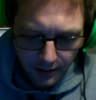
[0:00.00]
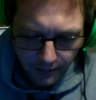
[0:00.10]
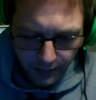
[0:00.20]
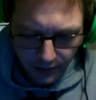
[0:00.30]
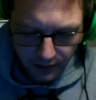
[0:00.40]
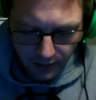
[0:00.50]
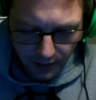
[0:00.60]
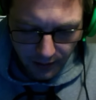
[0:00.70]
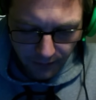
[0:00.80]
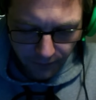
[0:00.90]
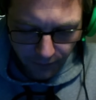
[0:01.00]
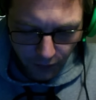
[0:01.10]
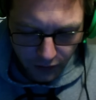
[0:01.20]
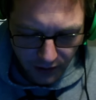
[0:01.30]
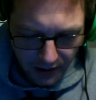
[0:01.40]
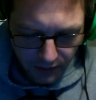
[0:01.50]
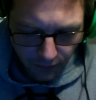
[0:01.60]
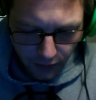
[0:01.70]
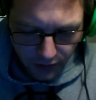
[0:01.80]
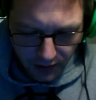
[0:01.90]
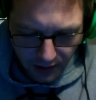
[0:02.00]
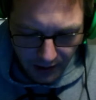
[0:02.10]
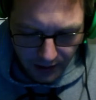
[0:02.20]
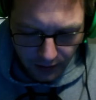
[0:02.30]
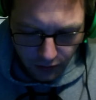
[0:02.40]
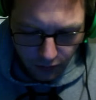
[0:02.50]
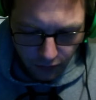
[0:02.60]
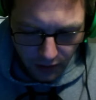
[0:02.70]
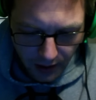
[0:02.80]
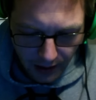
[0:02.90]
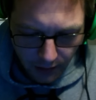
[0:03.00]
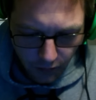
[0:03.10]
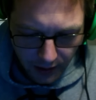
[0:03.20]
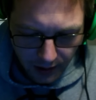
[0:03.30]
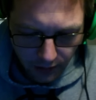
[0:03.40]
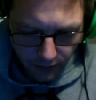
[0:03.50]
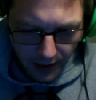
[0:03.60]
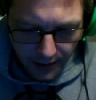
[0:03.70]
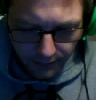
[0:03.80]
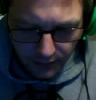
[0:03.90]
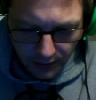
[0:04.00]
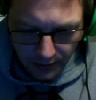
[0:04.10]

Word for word: But uh, first things first here, I need to check out what I can draft.